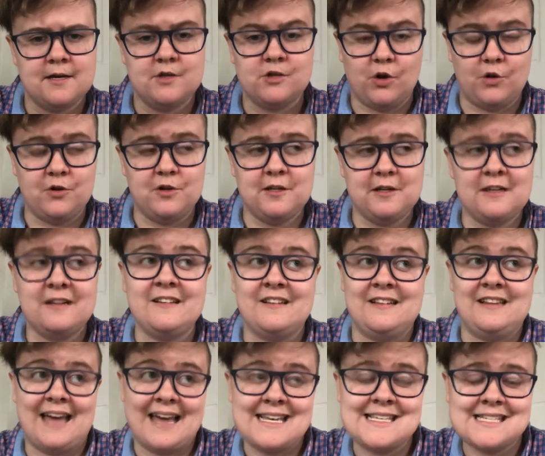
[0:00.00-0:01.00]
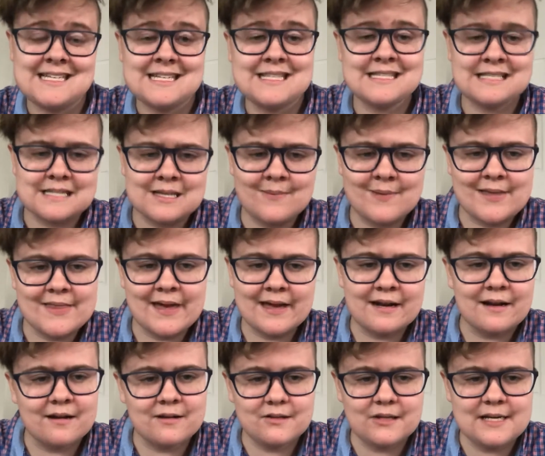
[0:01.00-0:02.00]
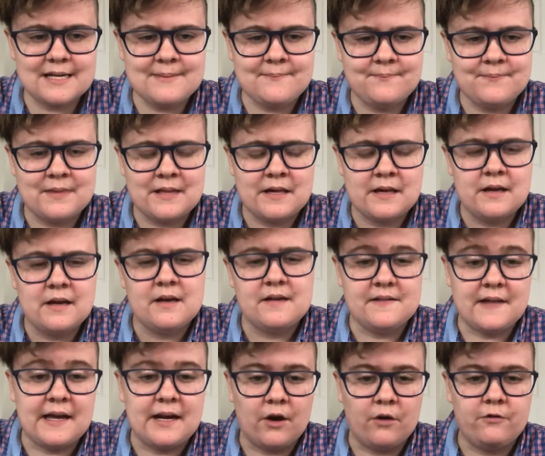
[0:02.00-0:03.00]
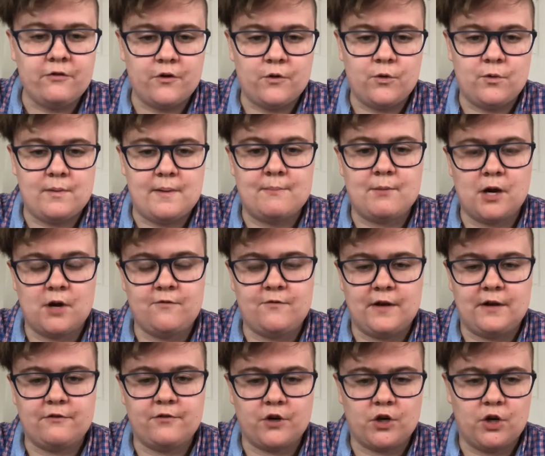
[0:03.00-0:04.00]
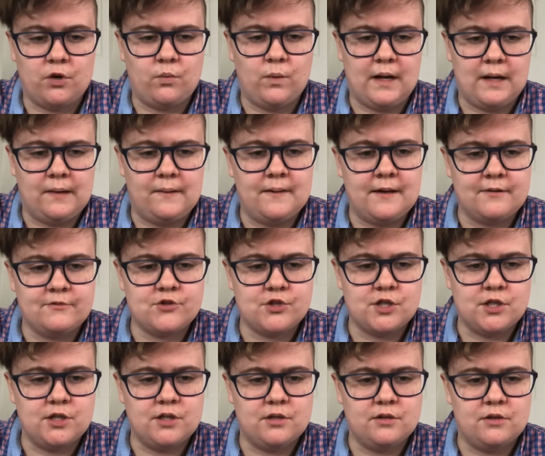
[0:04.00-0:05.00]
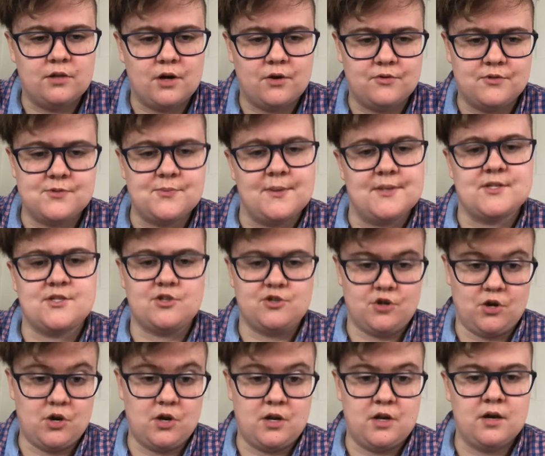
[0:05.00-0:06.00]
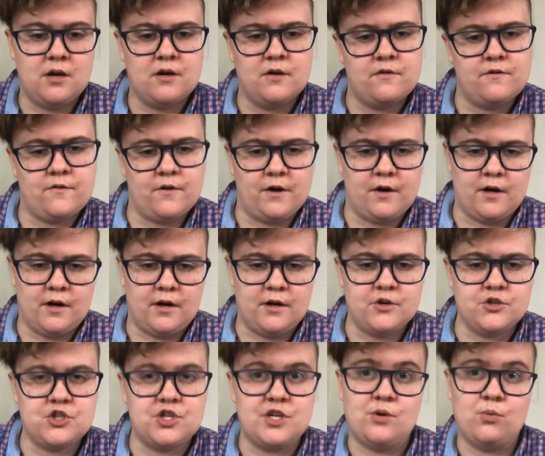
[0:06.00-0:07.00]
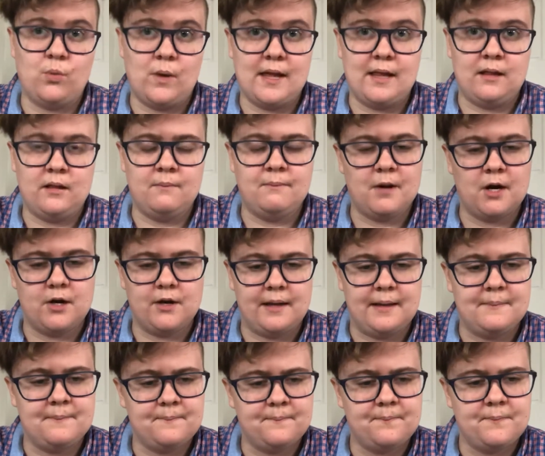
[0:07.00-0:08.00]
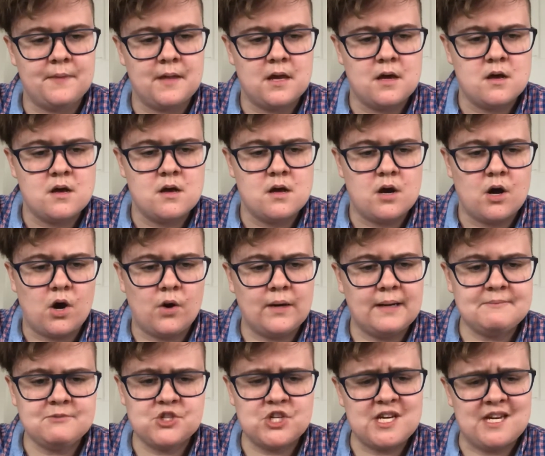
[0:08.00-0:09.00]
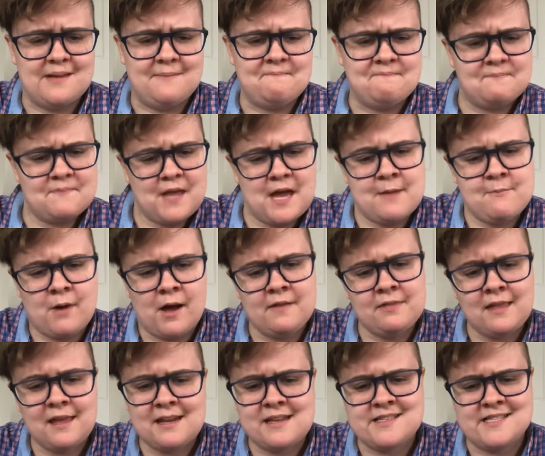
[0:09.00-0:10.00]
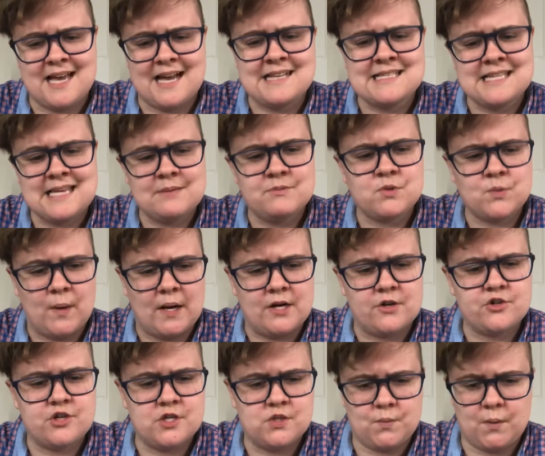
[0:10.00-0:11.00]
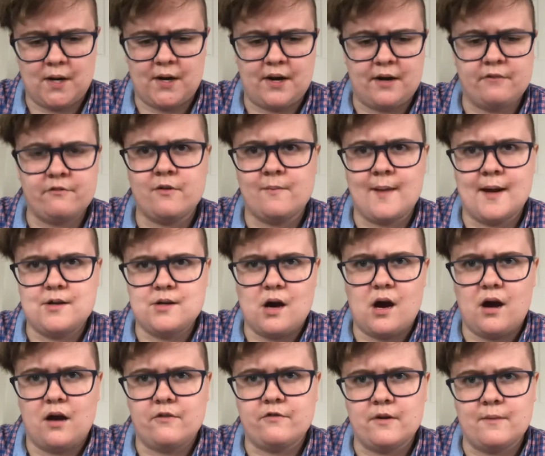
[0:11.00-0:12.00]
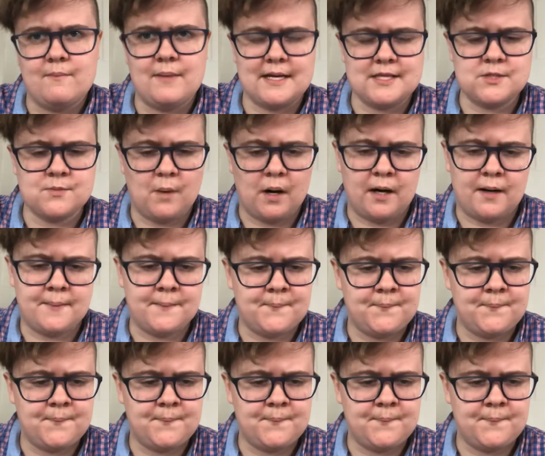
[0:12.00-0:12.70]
Don't you need a license to be that ugly? That outfit would be perfect for Goodwill. If she knows what's good for her, she will burn it. OMG, I bought that exact same sweater she's wearing for my dog from PetSmart.